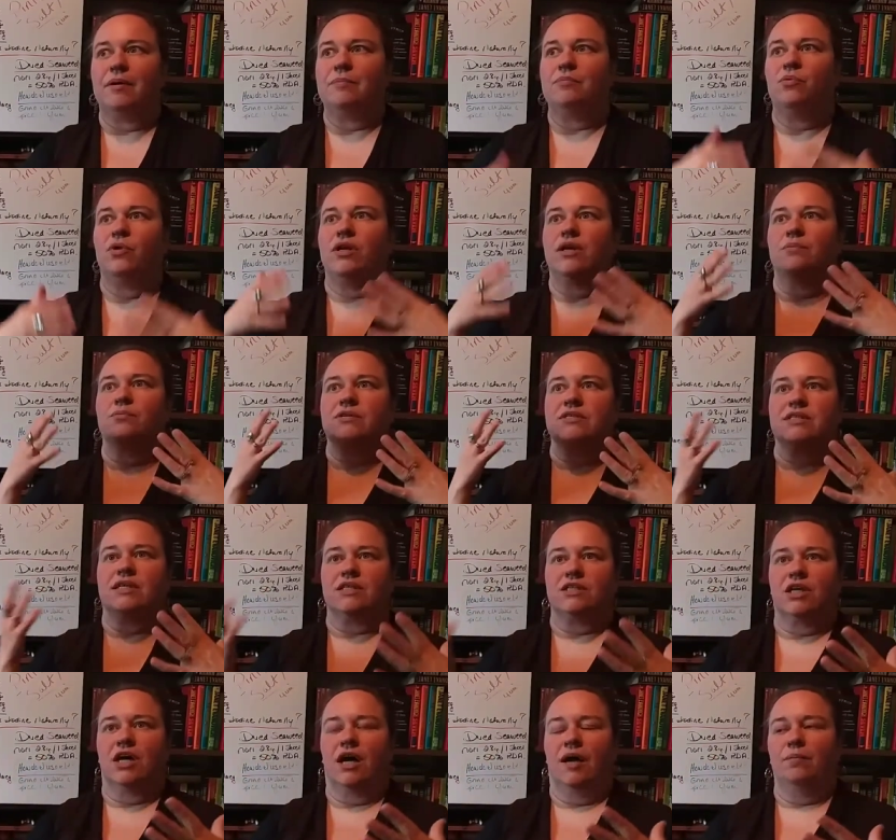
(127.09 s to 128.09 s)
people end up with
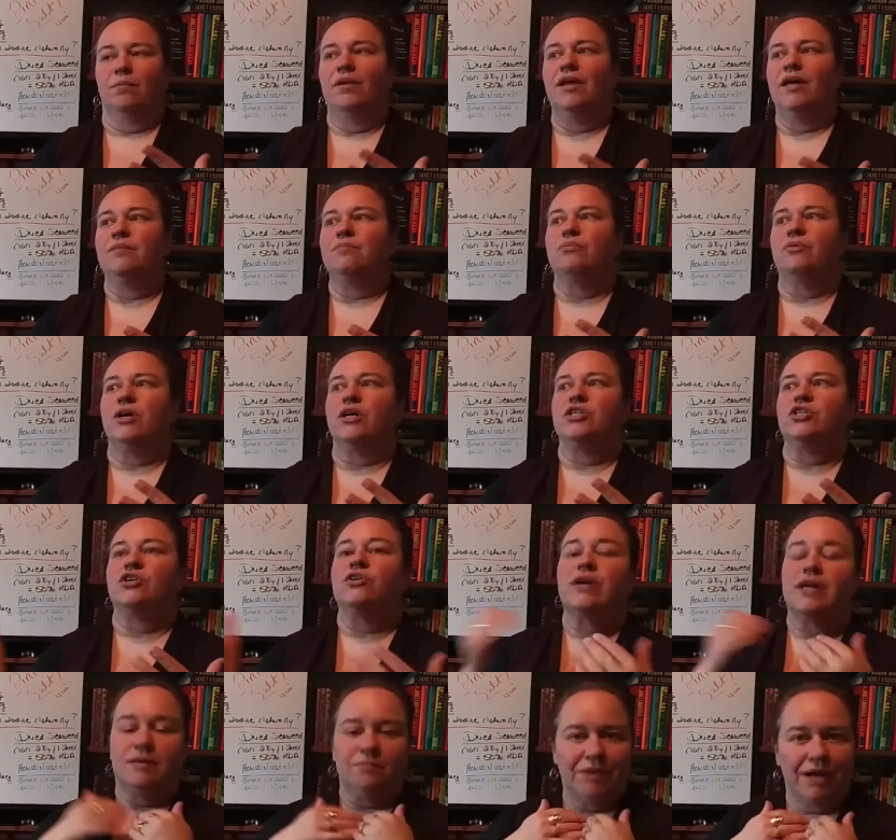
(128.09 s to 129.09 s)
such high blood
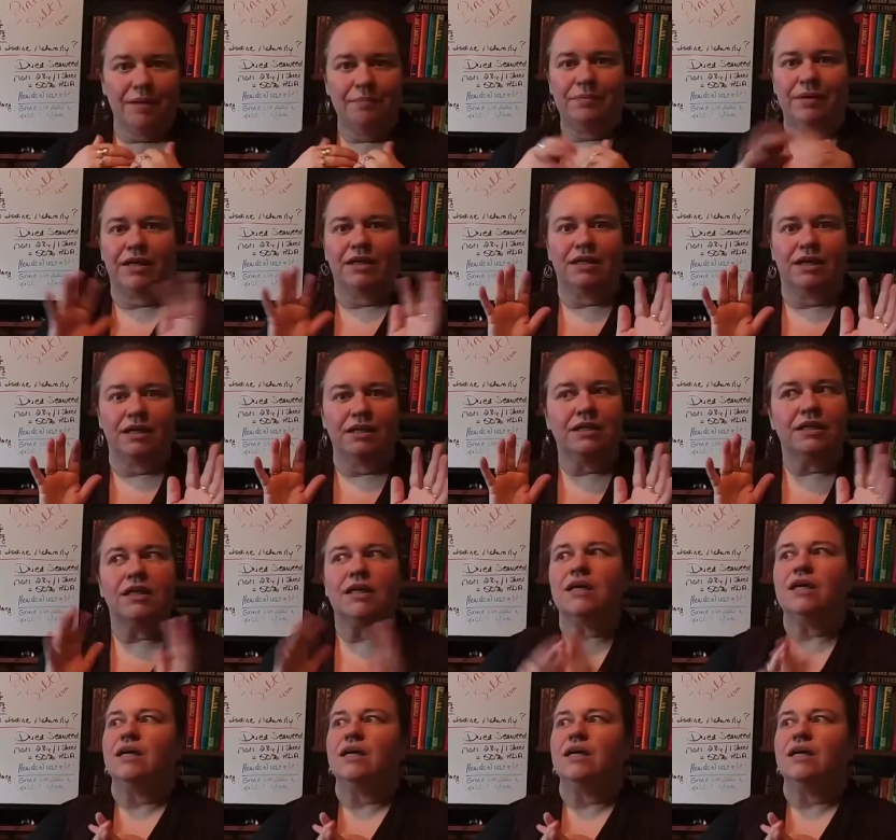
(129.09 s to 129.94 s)
pressure, in my opinion,